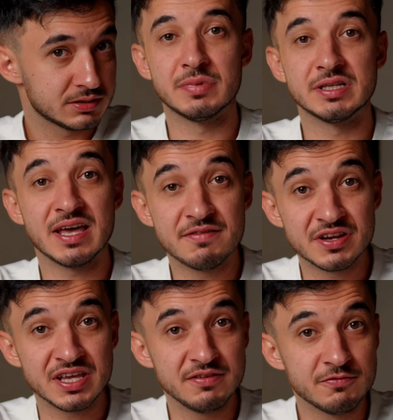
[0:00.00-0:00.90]
But every
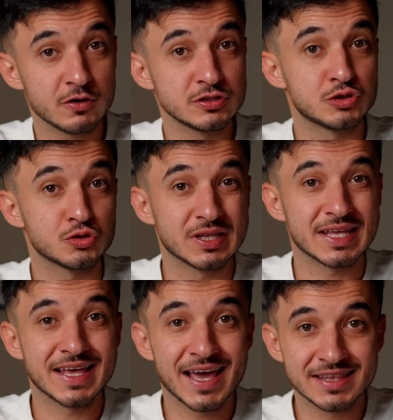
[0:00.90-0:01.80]
invoice should get
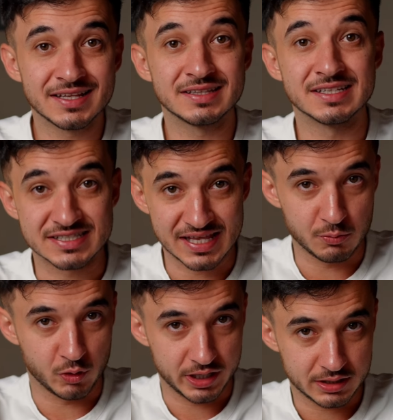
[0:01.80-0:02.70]
handled the same
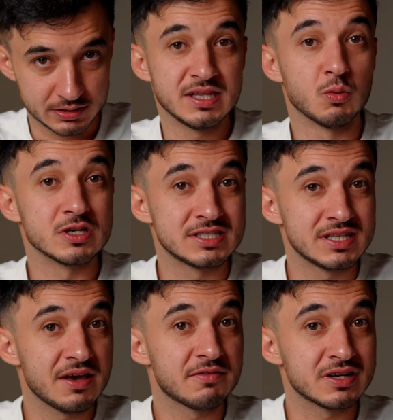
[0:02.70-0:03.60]
way. There was
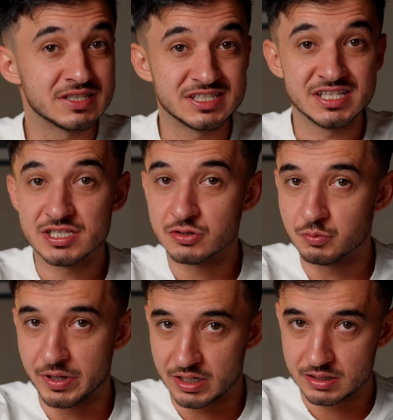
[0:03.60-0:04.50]
never a decision to
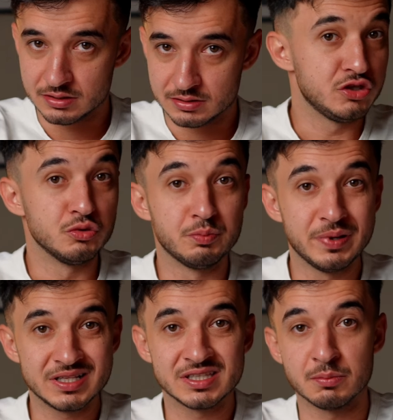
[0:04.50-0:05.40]
make. You
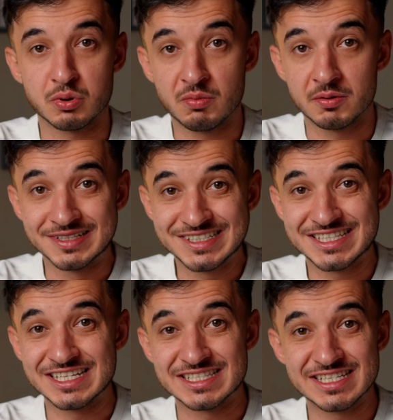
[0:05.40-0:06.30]
built a
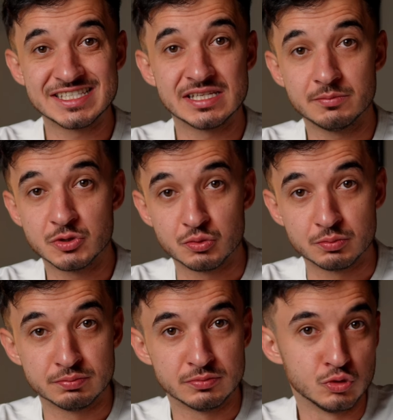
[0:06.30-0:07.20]
probabilistic system to
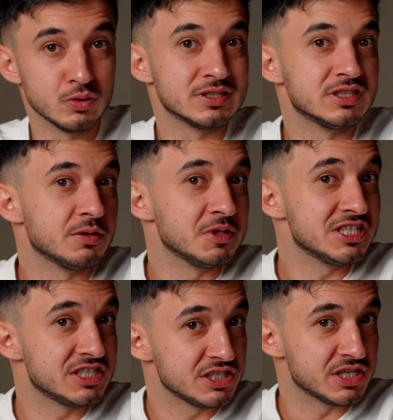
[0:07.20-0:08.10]
do a
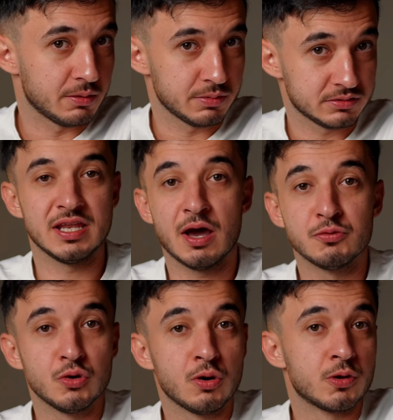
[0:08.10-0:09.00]
deterministic job, and now
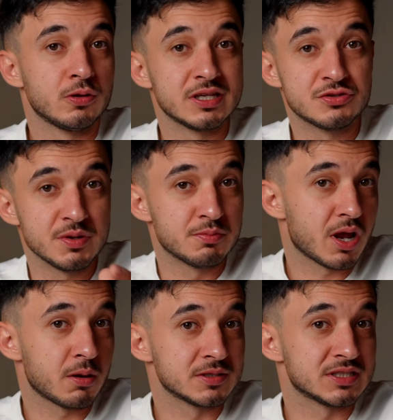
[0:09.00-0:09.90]
you own all the 3
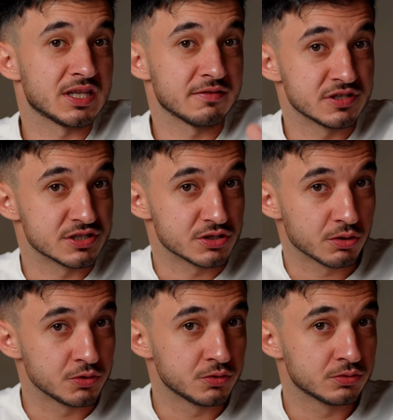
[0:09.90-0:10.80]
problems that I've just
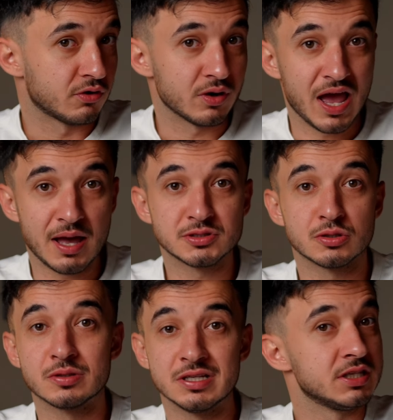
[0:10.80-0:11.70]
shown you for
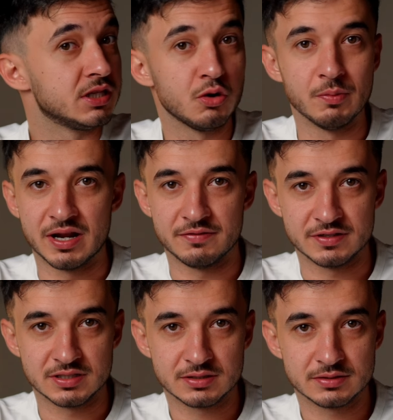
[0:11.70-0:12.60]
absolutely no benefit.
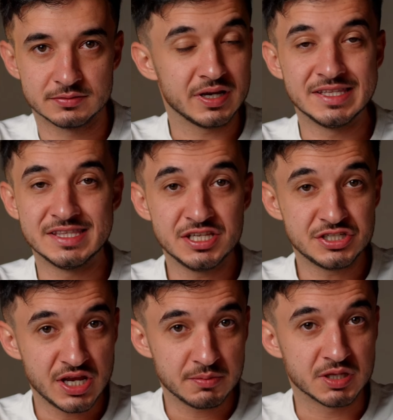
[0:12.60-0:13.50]
In this
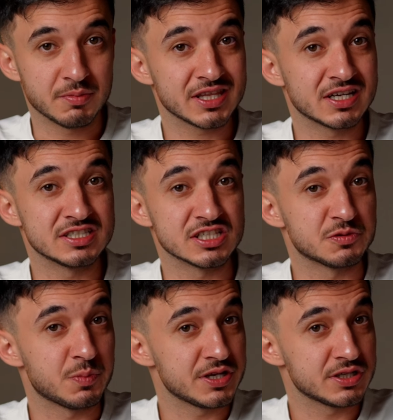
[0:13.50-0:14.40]
shape, the model is a
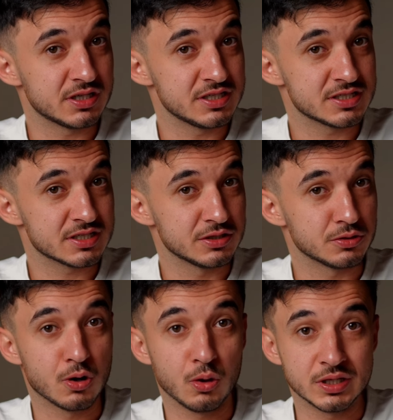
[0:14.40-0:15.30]
specialist you
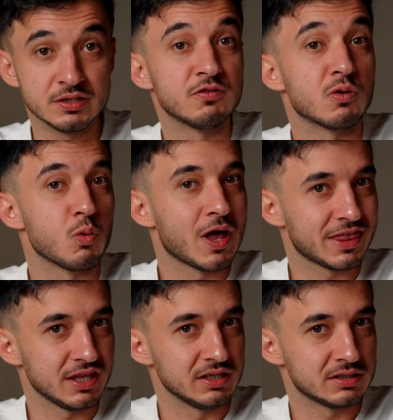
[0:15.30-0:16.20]
call in for one
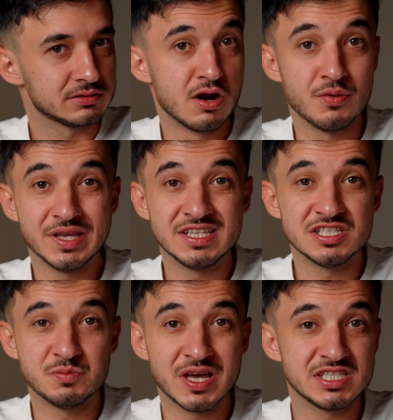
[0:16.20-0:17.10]
thing. Read
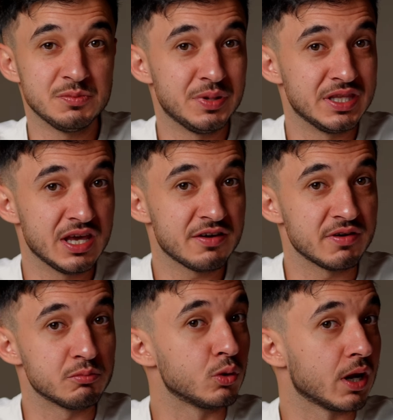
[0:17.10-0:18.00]
this messy PDF
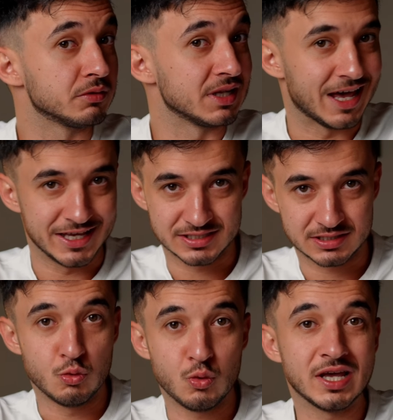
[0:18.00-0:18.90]
and pull out the lines.
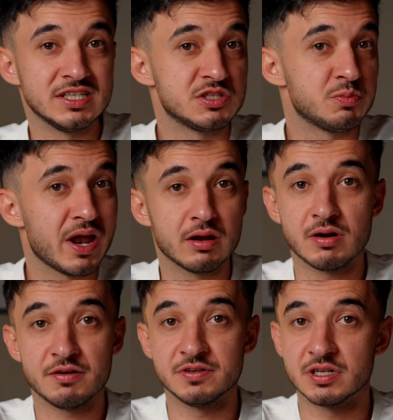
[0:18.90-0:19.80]
Write this
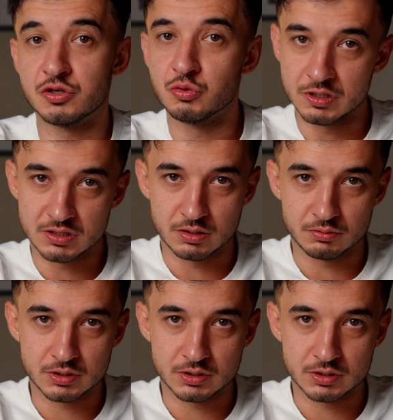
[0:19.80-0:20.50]
paragraph in a human tone.